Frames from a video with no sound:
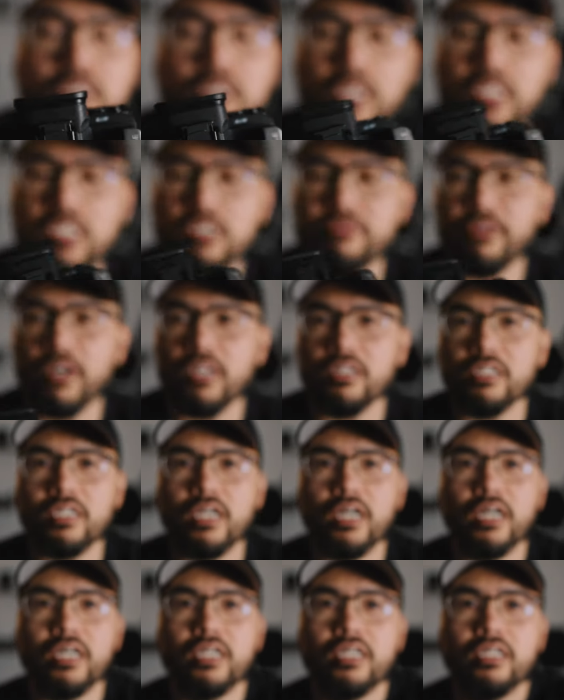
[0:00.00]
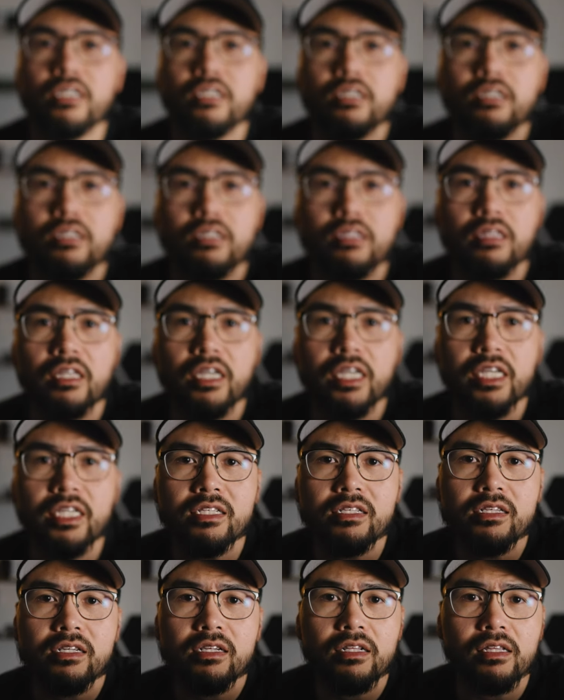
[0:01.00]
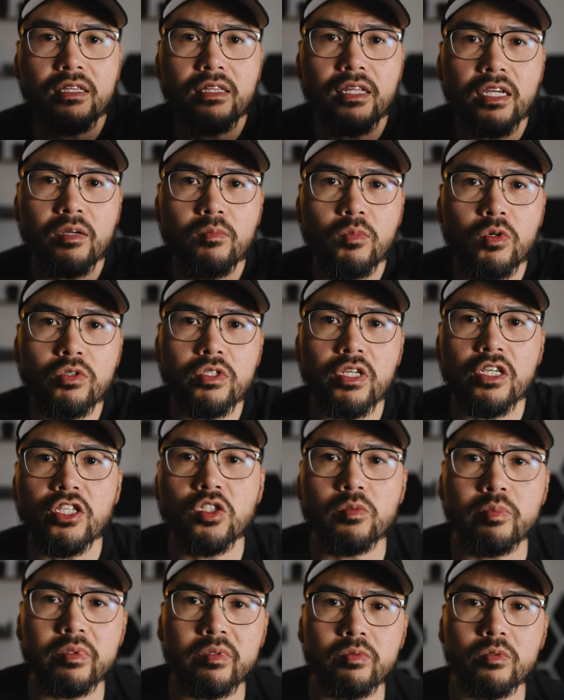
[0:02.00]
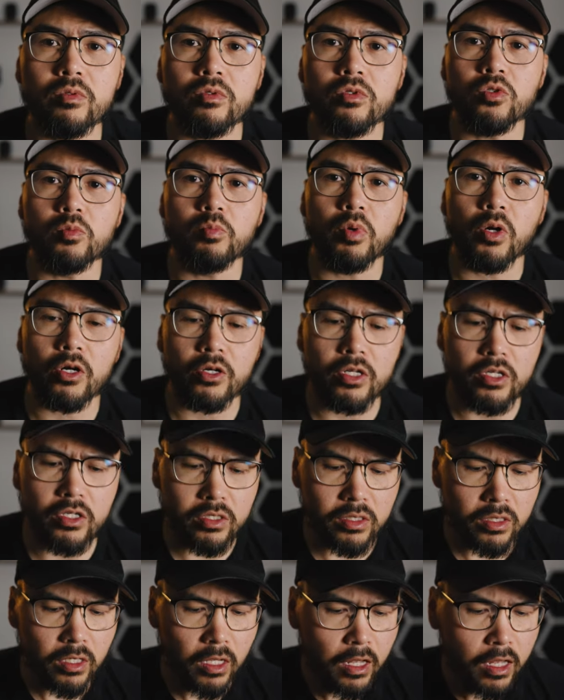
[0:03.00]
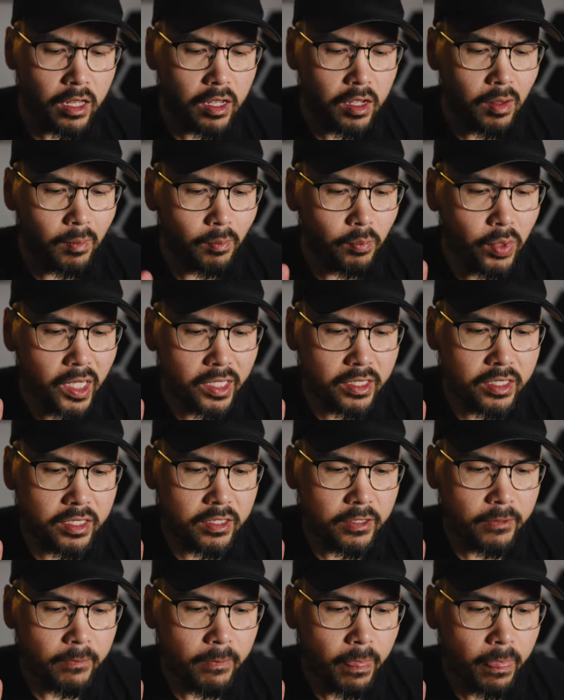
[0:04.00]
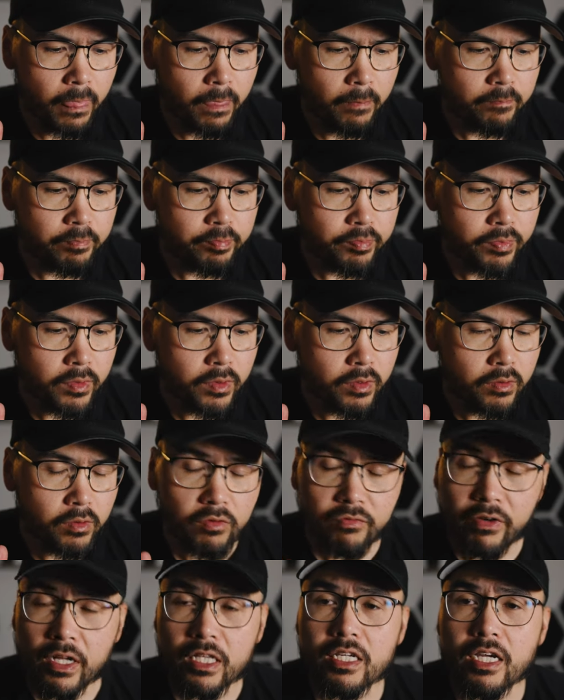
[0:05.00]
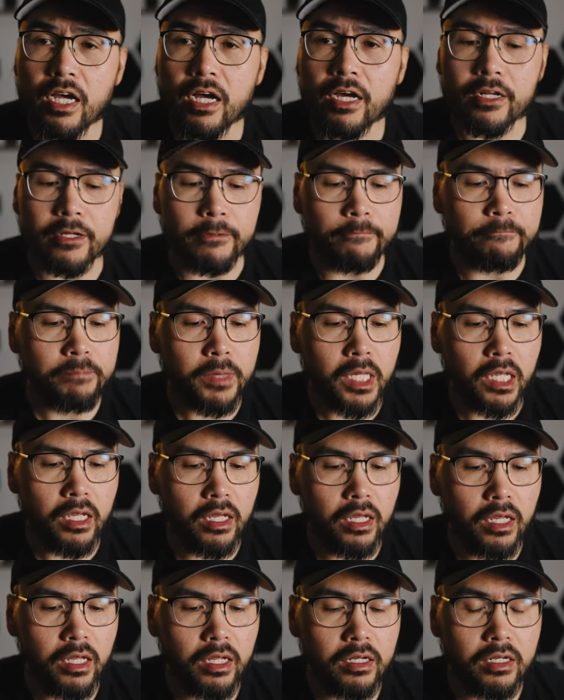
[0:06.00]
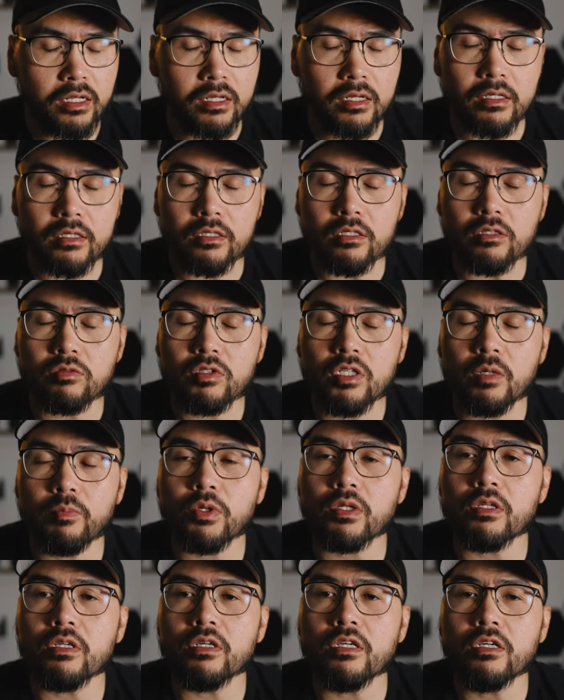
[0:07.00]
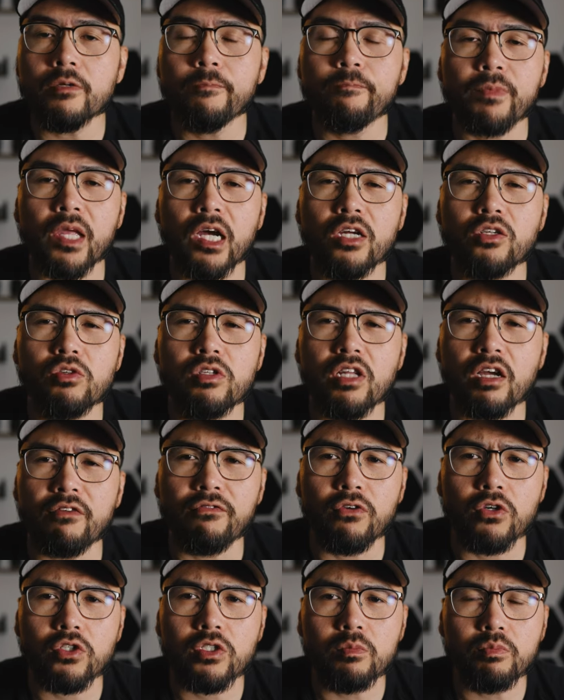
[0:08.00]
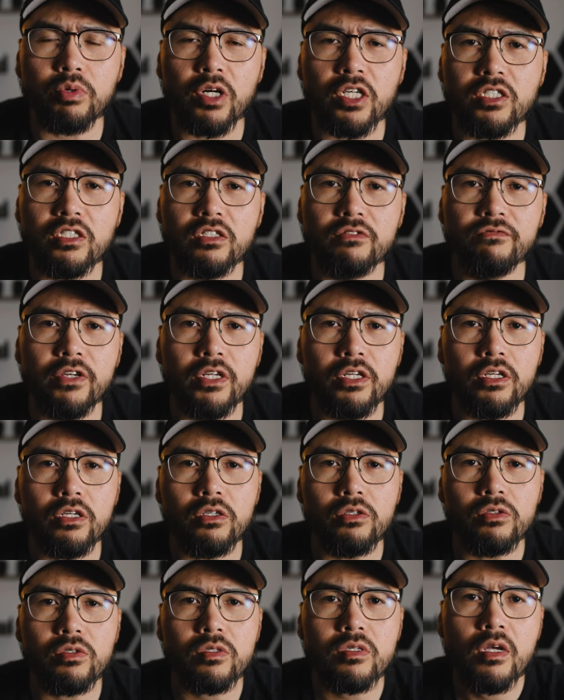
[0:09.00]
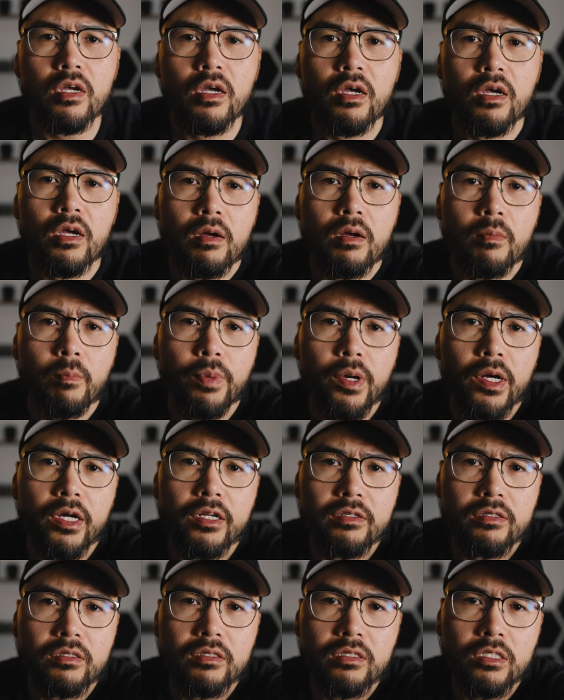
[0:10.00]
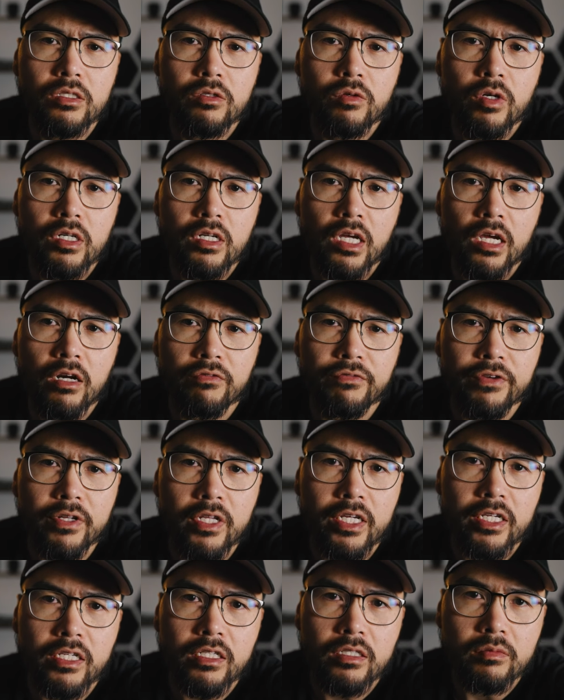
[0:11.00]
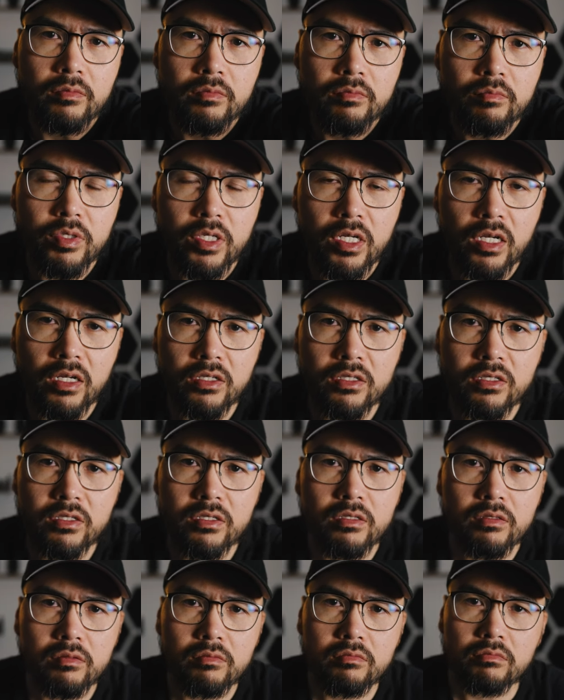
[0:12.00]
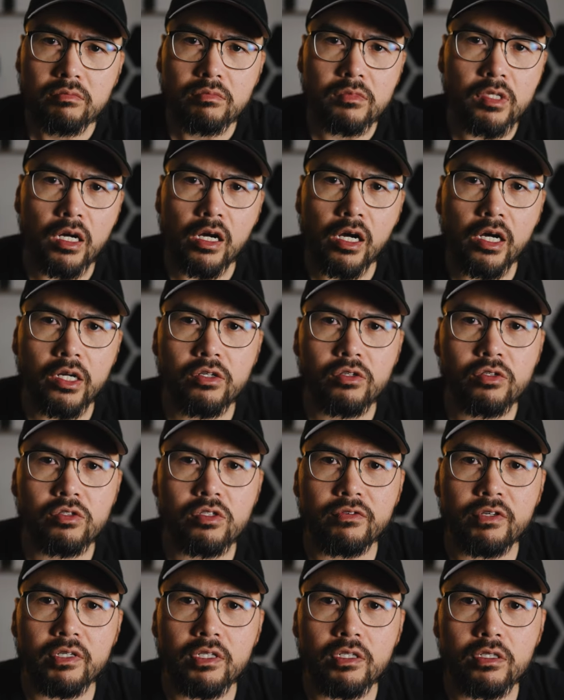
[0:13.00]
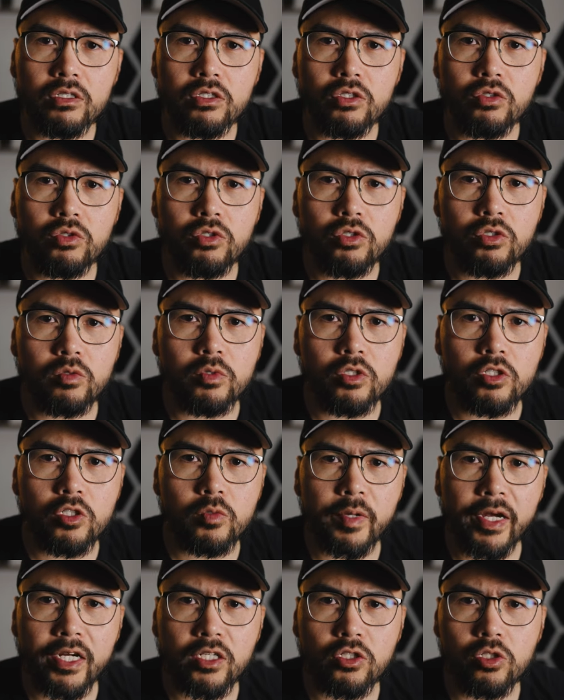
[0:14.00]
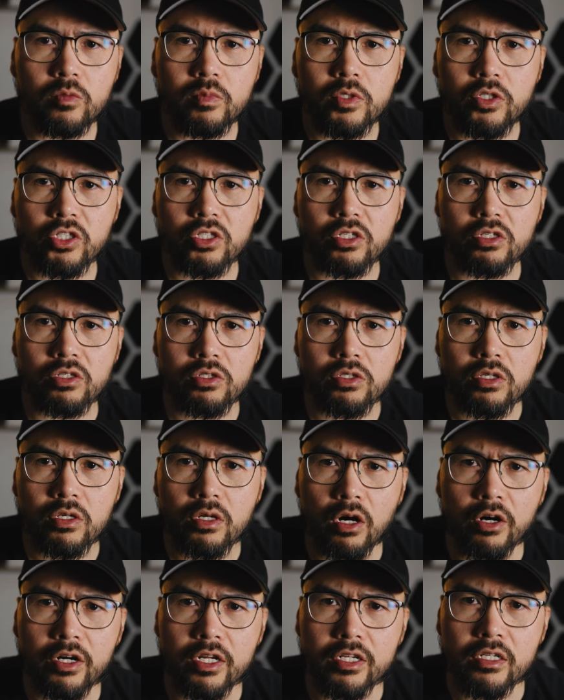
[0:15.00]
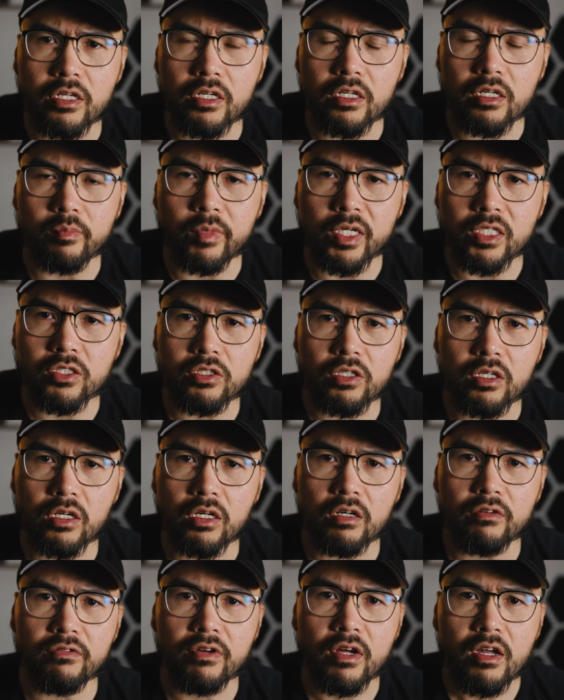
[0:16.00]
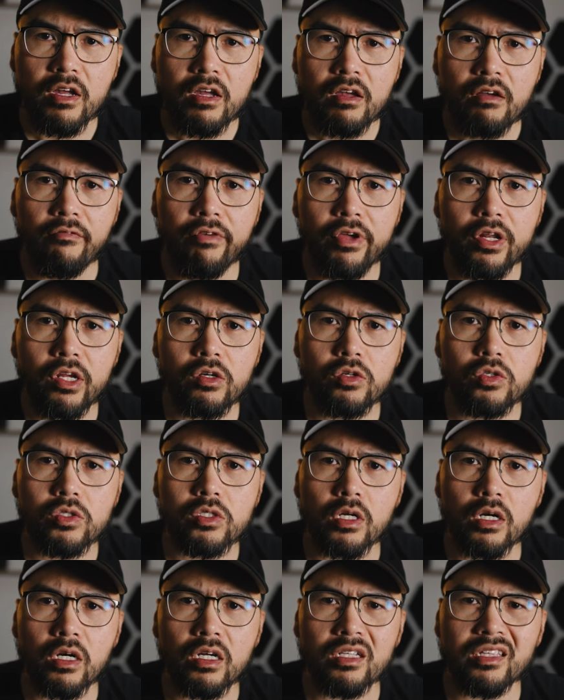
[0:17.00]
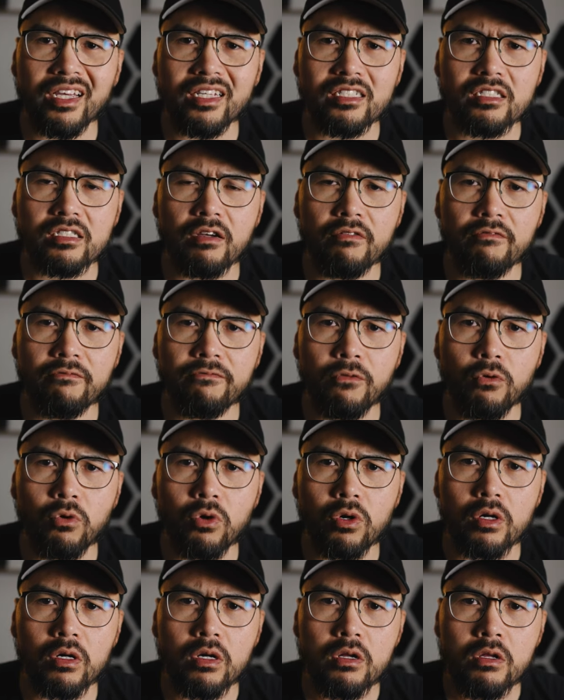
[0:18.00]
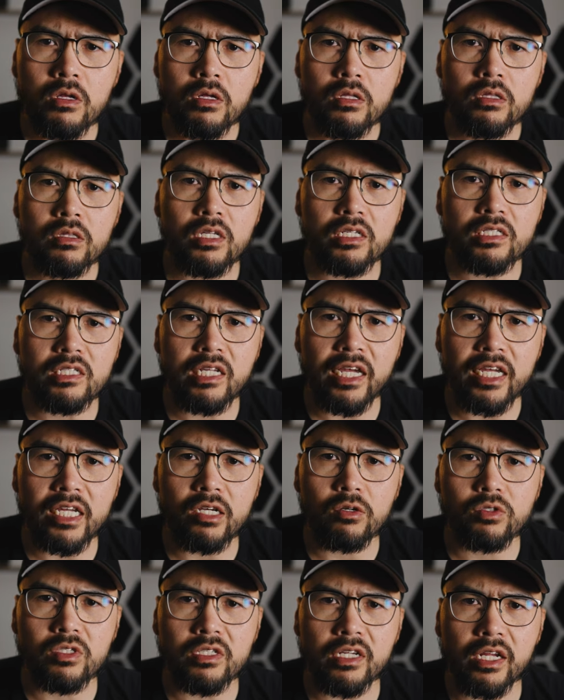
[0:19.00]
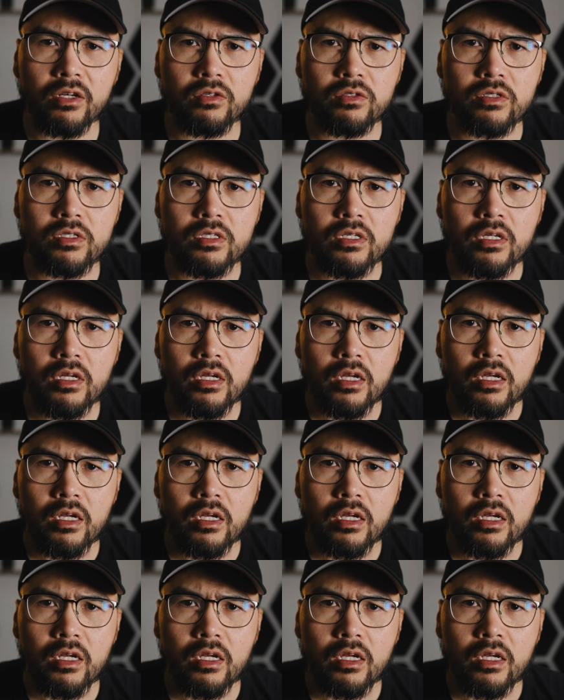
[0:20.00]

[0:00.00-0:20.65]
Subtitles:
States finally got it late, like most Asian people, to parties, but finally got it. And you know, typically I do like first impressions videos, but you know what? I don't feel like it because the hundreds of other YouTube douchebag tube douchers already did a bunch of videos on the a7IV the day it was announced,